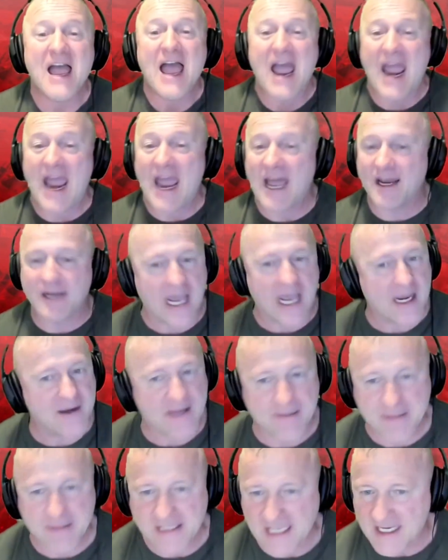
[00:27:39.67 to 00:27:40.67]
And
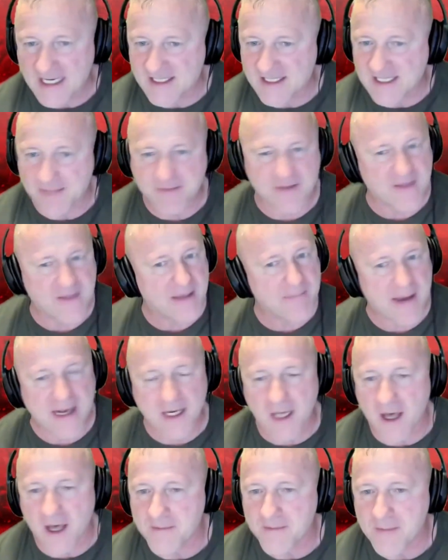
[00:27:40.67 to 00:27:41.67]
let me tell you something. They made
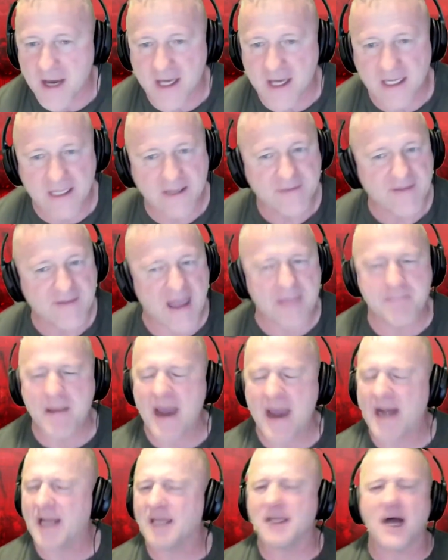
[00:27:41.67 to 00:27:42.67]
a lot of money. They
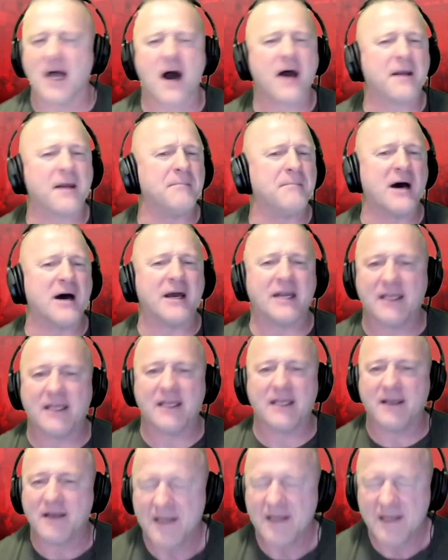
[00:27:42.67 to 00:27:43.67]
made a lot of
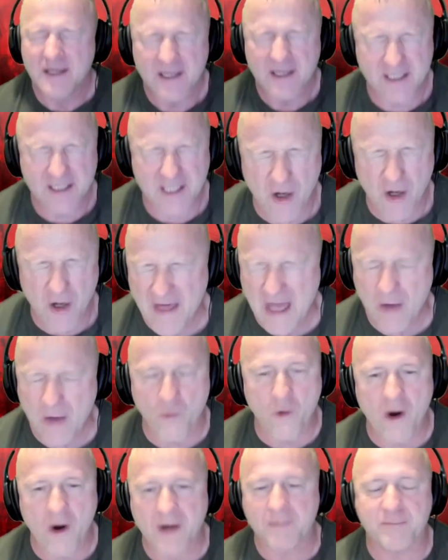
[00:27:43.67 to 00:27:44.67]
money. You know, that
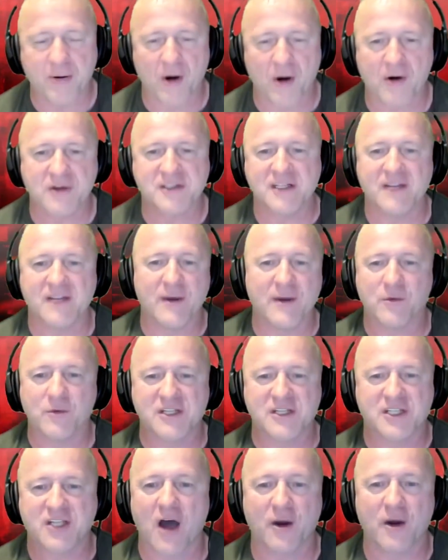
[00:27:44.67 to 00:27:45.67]
one person that
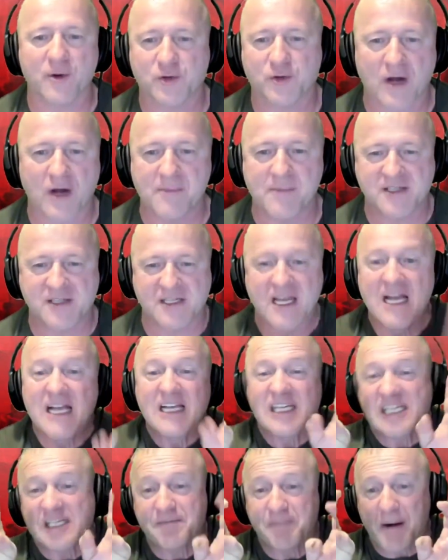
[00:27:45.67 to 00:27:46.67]
was Donald Trump's
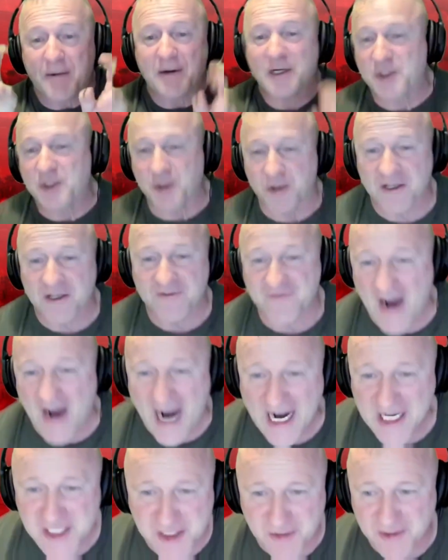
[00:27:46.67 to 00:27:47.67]
spiritual
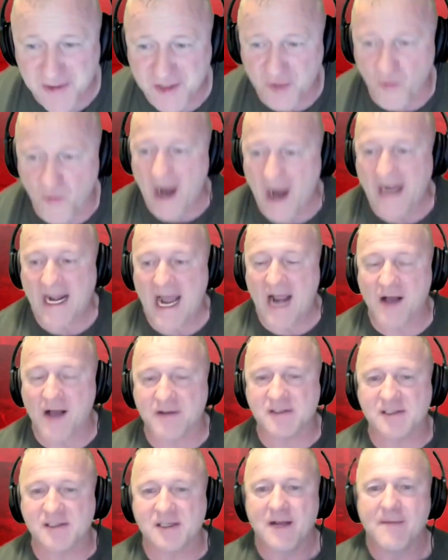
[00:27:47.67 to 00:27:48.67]
advisor at the White
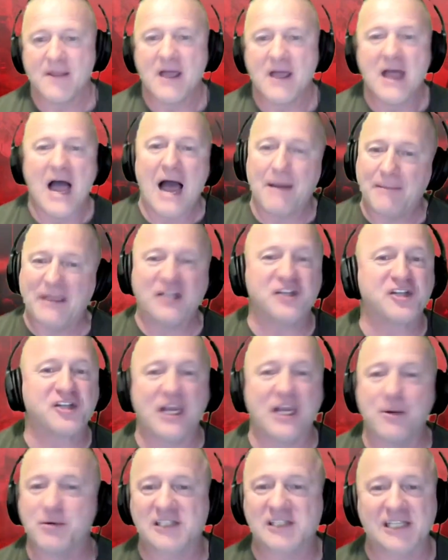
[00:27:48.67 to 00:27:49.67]
House. I mean,
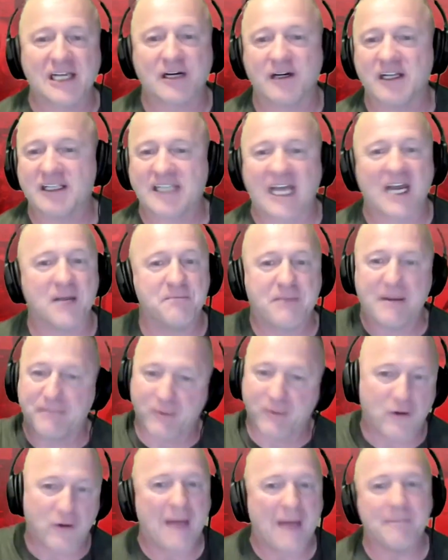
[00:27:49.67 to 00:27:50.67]
she was literally telling
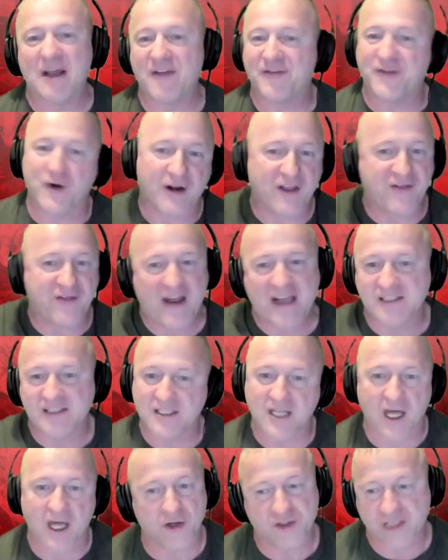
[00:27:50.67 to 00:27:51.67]
people, write me a
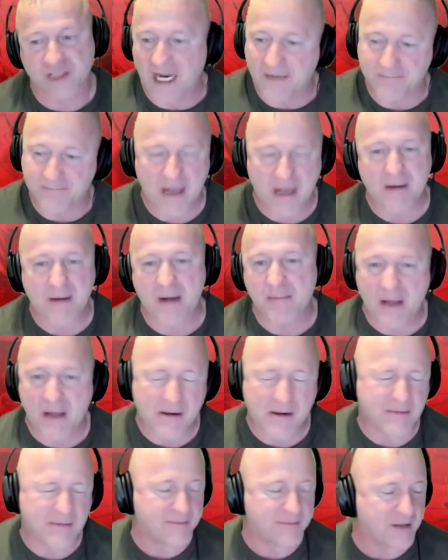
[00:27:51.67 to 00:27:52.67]
$30,000 check, blah, blah, blah,
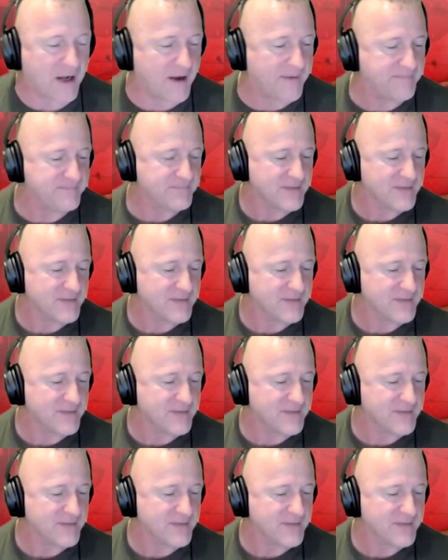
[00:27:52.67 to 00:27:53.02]
blah, blah, blah.